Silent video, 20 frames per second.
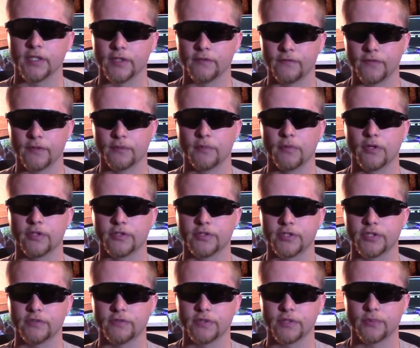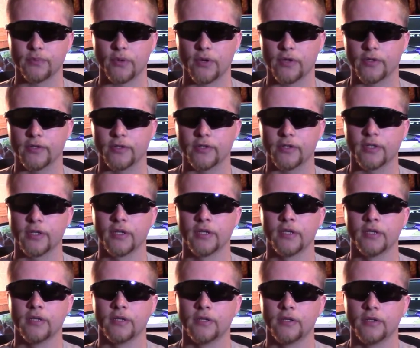If you're an emergency responder,
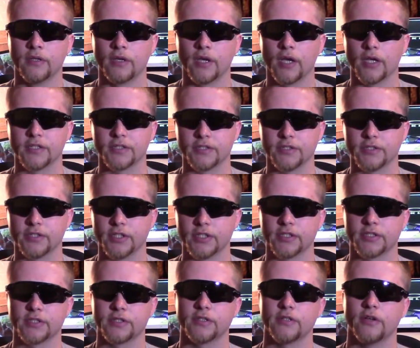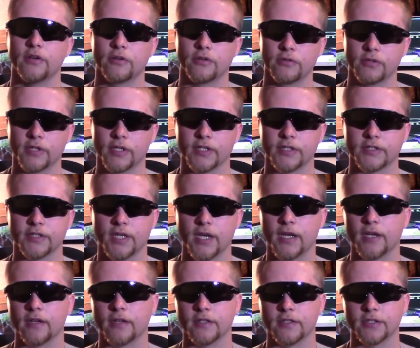I suggest Oakley SI.
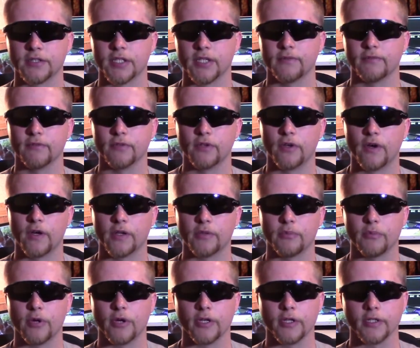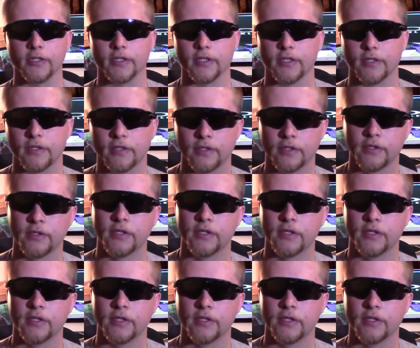You're going to save a lot of money there.